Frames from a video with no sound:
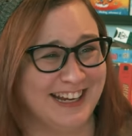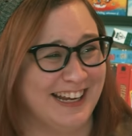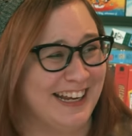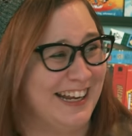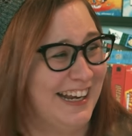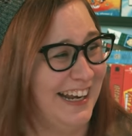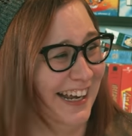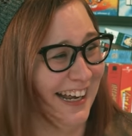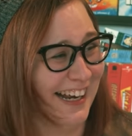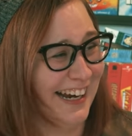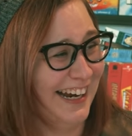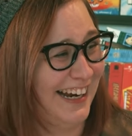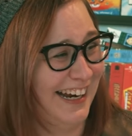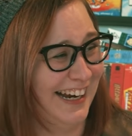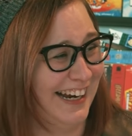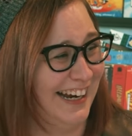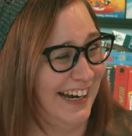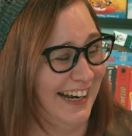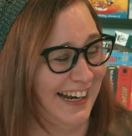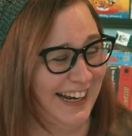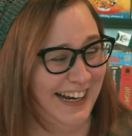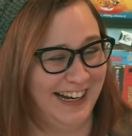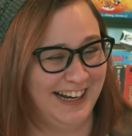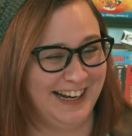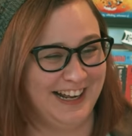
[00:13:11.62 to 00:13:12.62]
yeah.
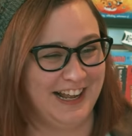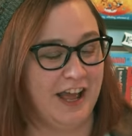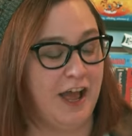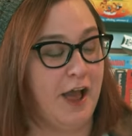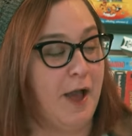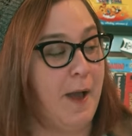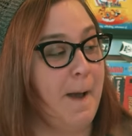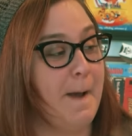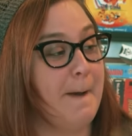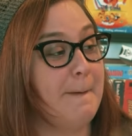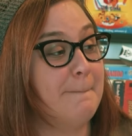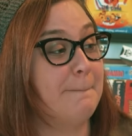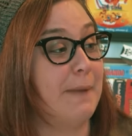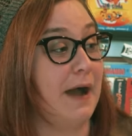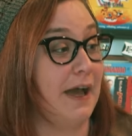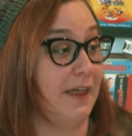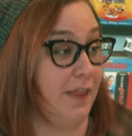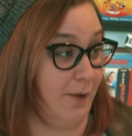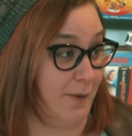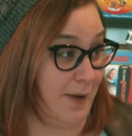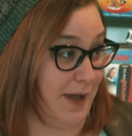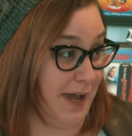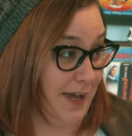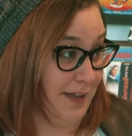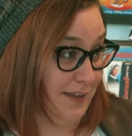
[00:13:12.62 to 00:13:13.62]
By
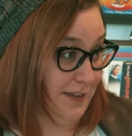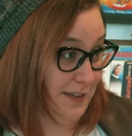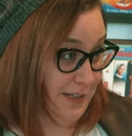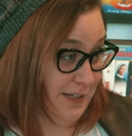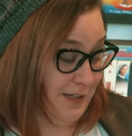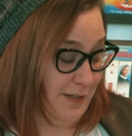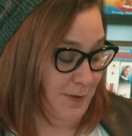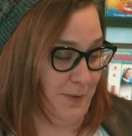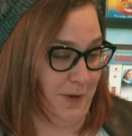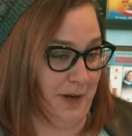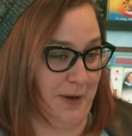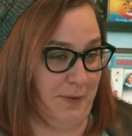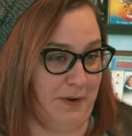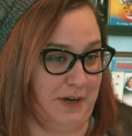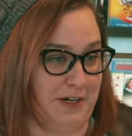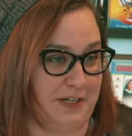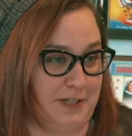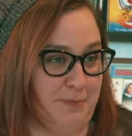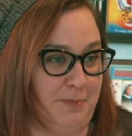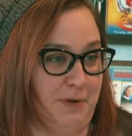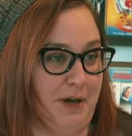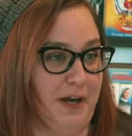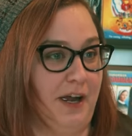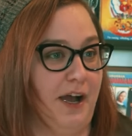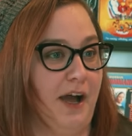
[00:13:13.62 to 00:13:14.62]
the way, this is what I wanted to
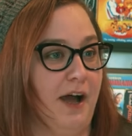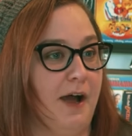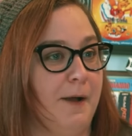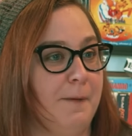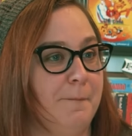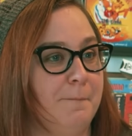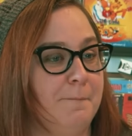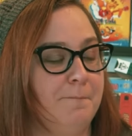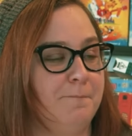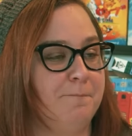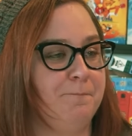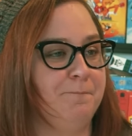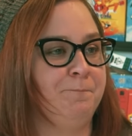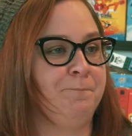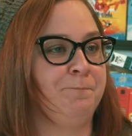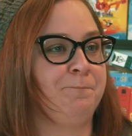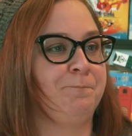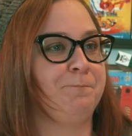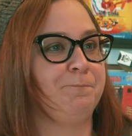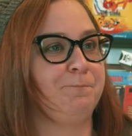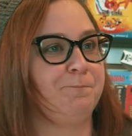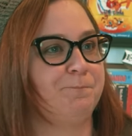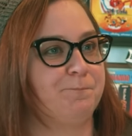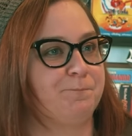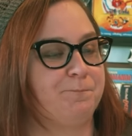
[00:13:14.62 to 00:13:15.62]
bring up. Yeah.
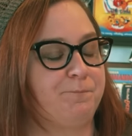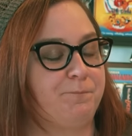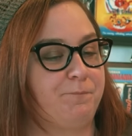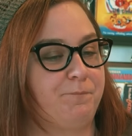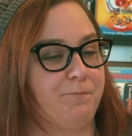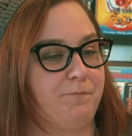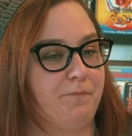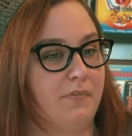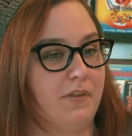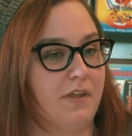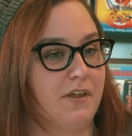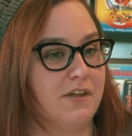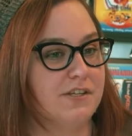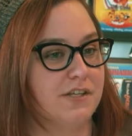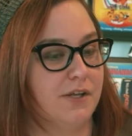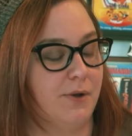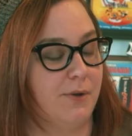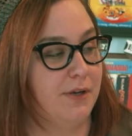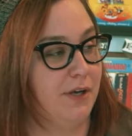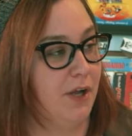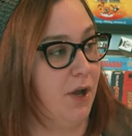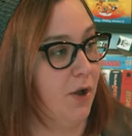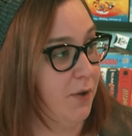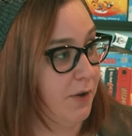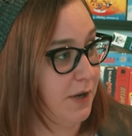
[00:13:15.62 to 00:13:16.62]
So I
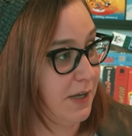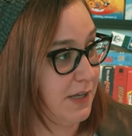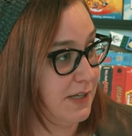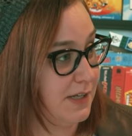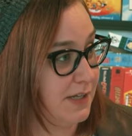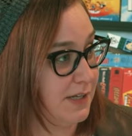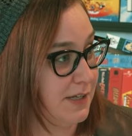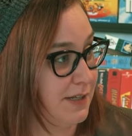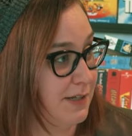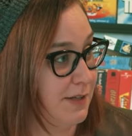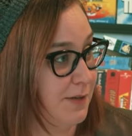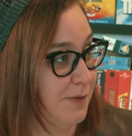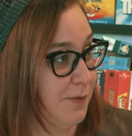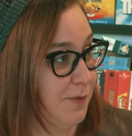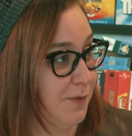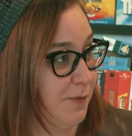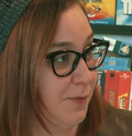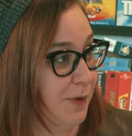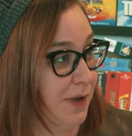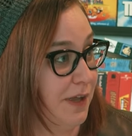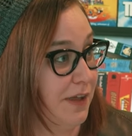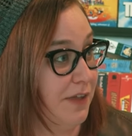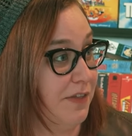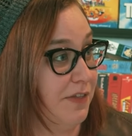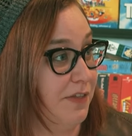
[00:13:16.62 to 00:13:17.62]
noticed
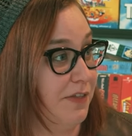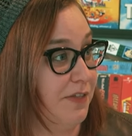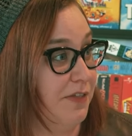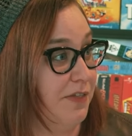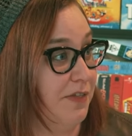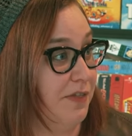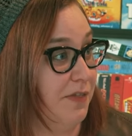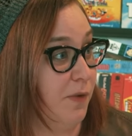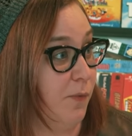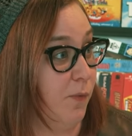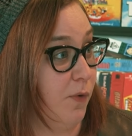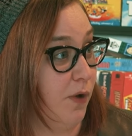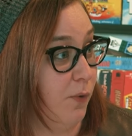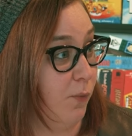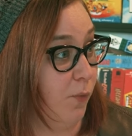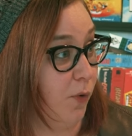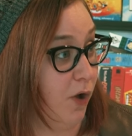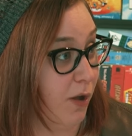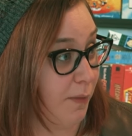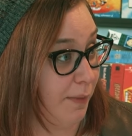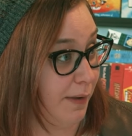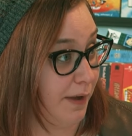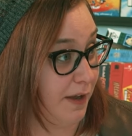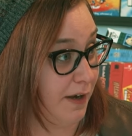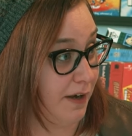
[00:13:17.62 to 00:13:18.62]
with the one
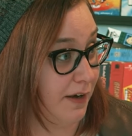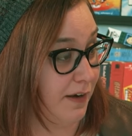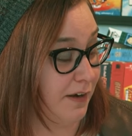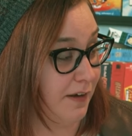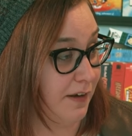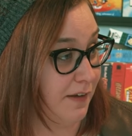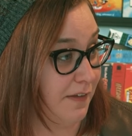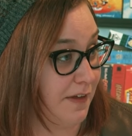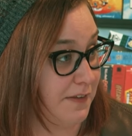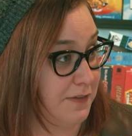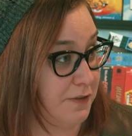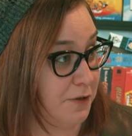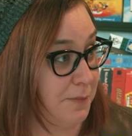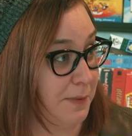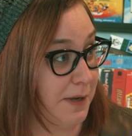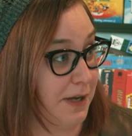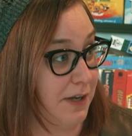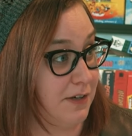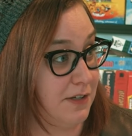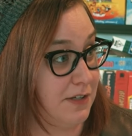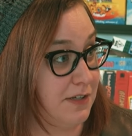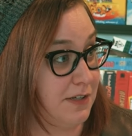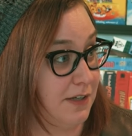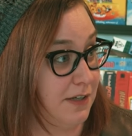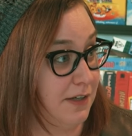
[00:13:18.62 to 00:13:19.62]
woman that they're
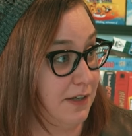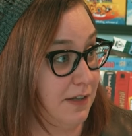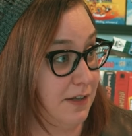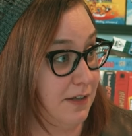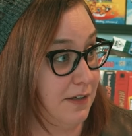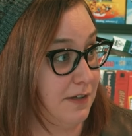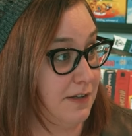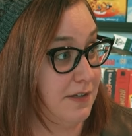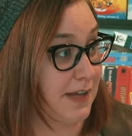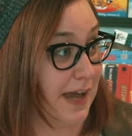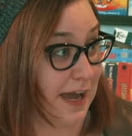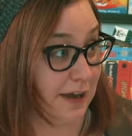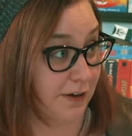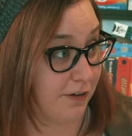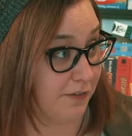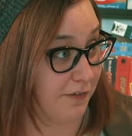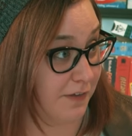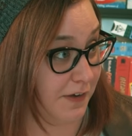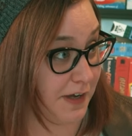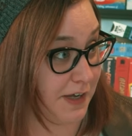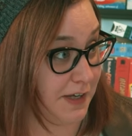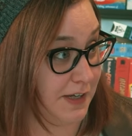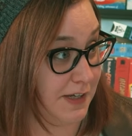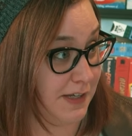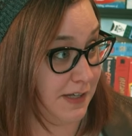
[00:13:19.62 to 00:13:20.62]
about to
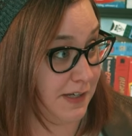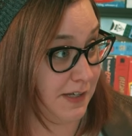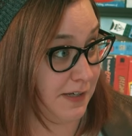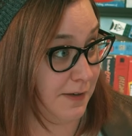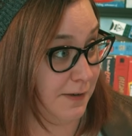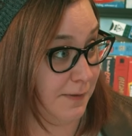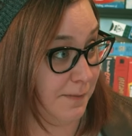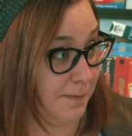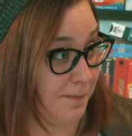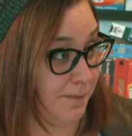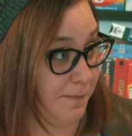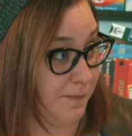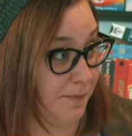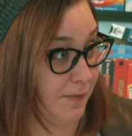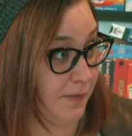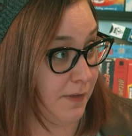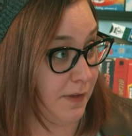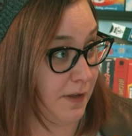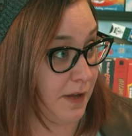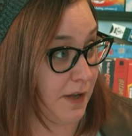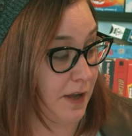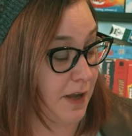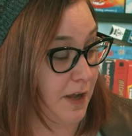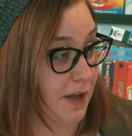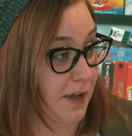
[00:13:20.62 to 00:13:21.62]
sacrifice. Yeah.
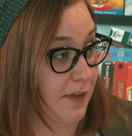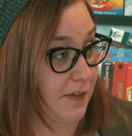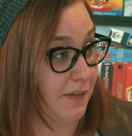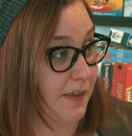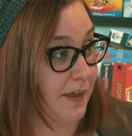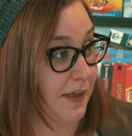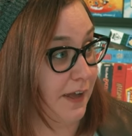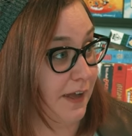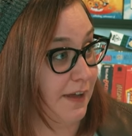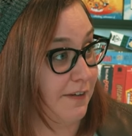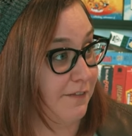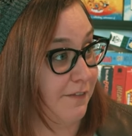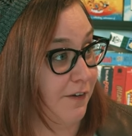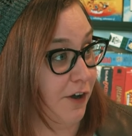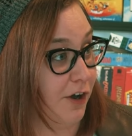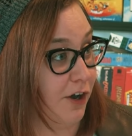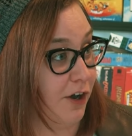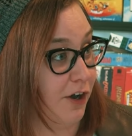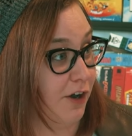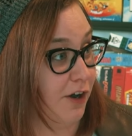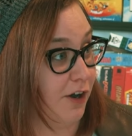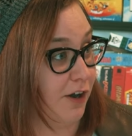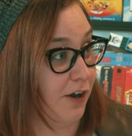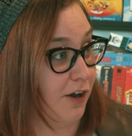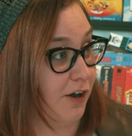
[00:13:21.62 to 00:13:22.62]
They give
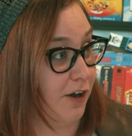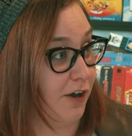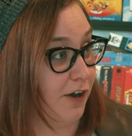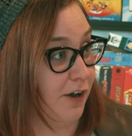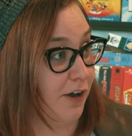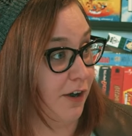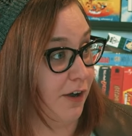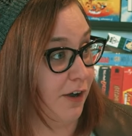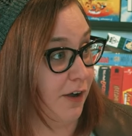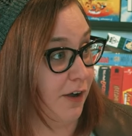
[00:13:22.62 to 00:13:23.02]
her